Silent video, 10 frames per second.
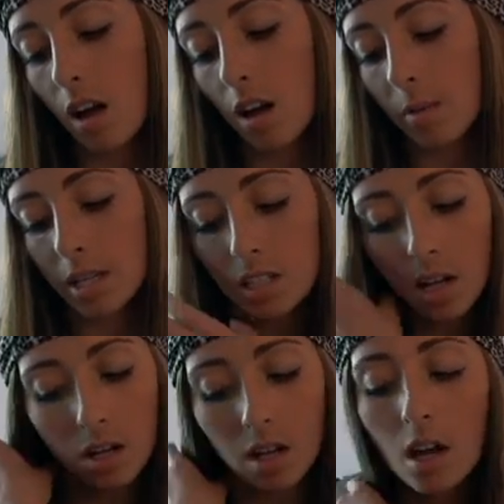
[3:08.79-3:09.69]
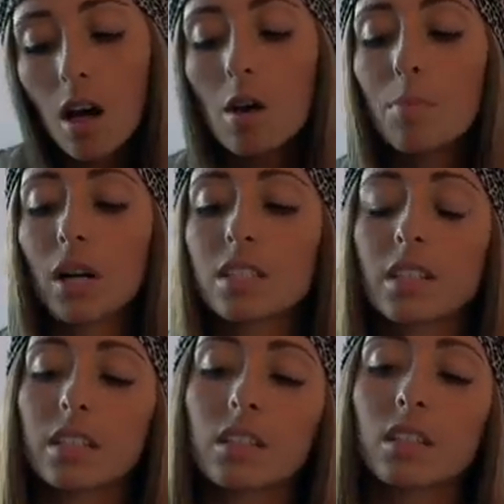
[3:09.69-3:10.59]
um, is a
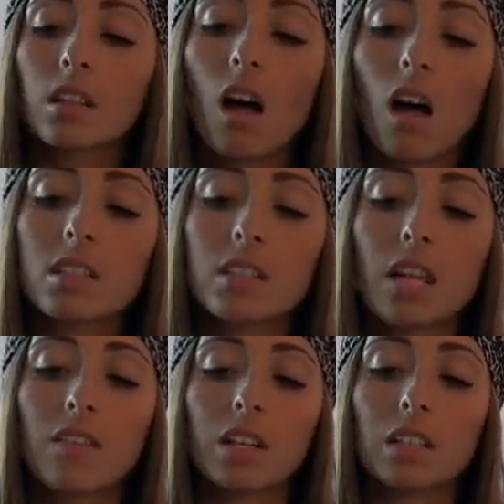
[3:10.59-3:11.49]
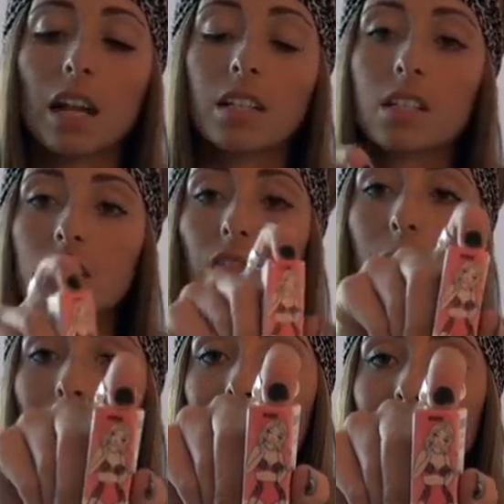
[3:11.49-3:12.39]
Buxom gloss because I've heard a lot of good stuff
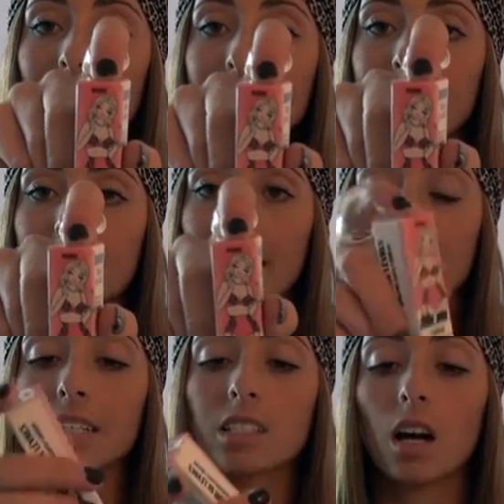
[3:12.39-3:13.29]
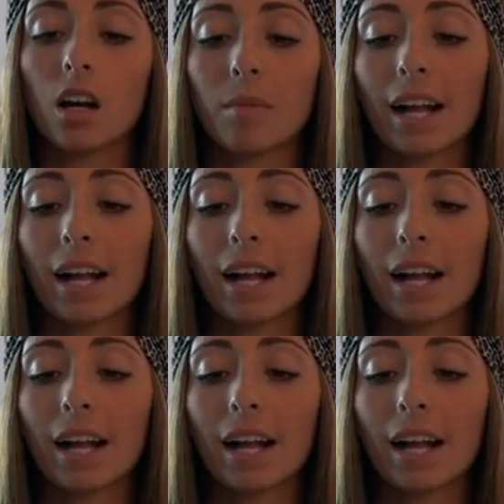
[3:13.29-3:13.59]
about this and um,